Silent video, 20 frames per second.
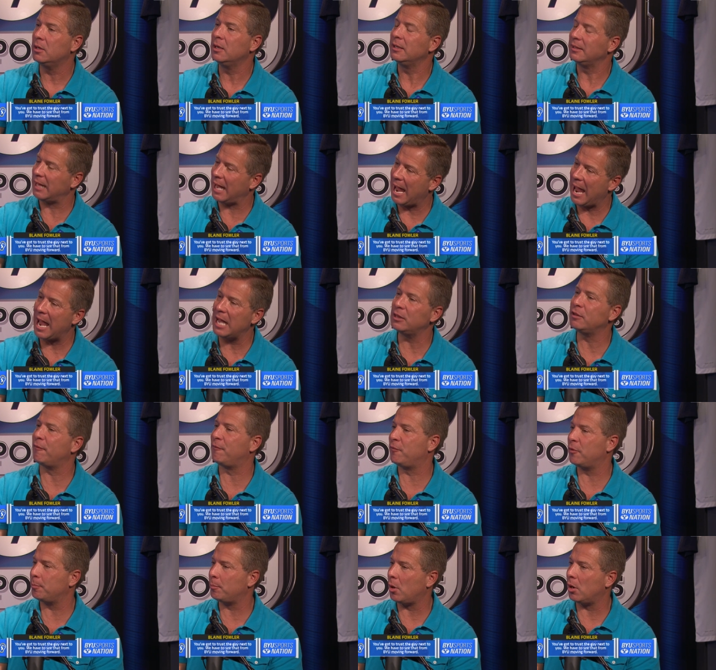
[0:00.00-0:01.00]
They had the
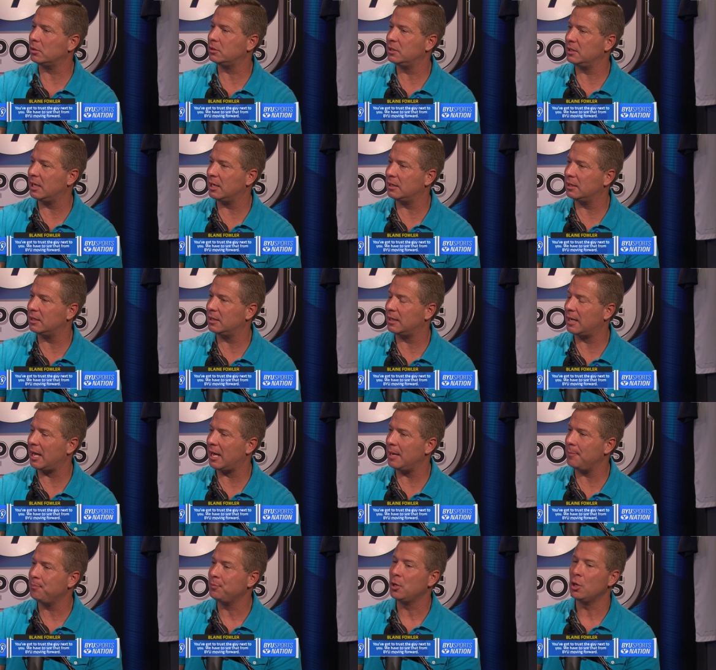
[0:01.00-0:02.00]
football at the end of the
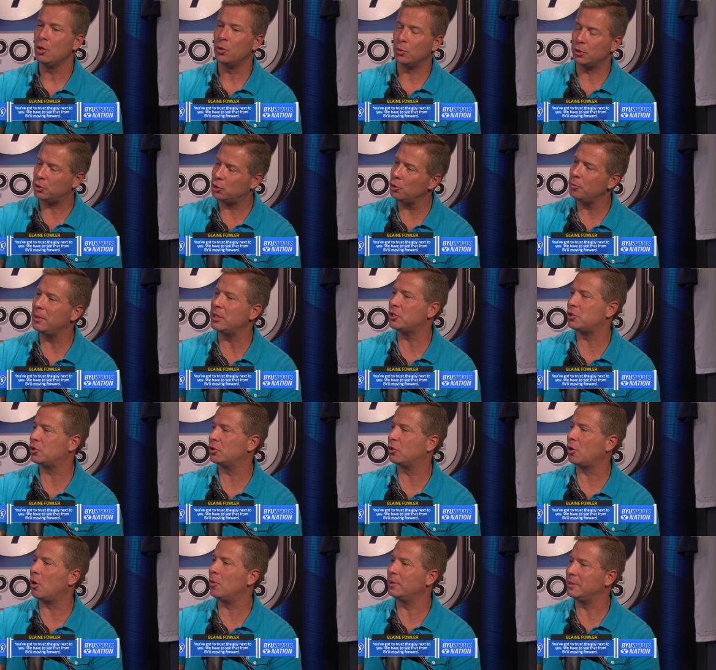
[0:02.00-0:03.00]
game with two minutes to
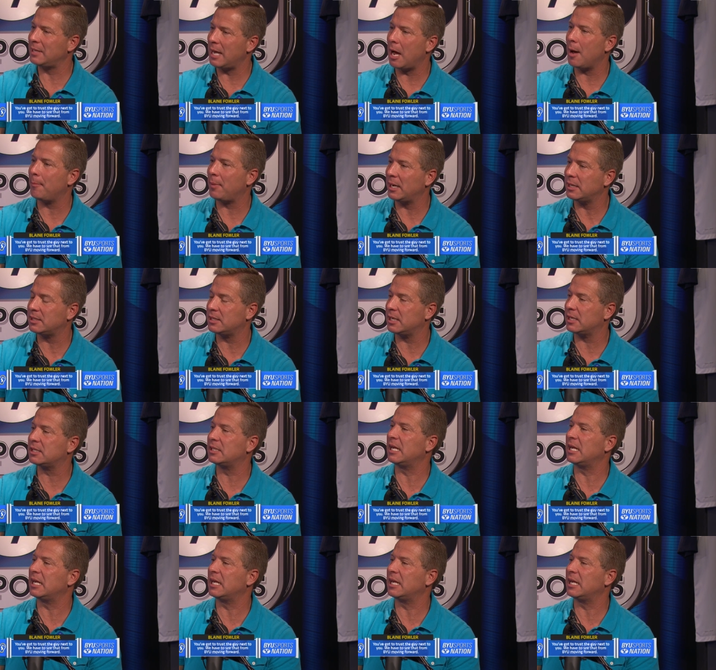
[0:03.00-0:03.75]
go and down by six.